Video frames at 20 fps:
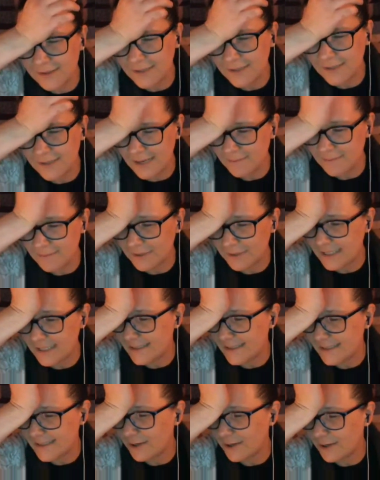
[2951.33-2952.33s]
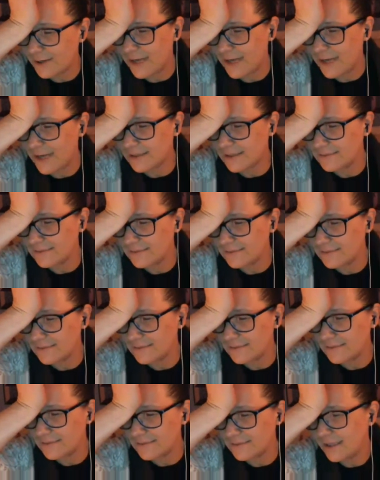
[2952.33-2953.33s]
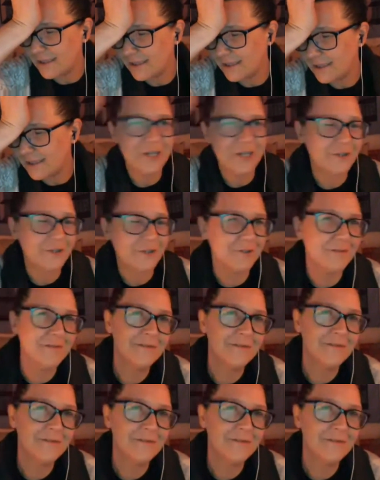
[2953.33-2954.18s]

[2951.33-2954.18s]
her name played Sarah Palin? Game Changer.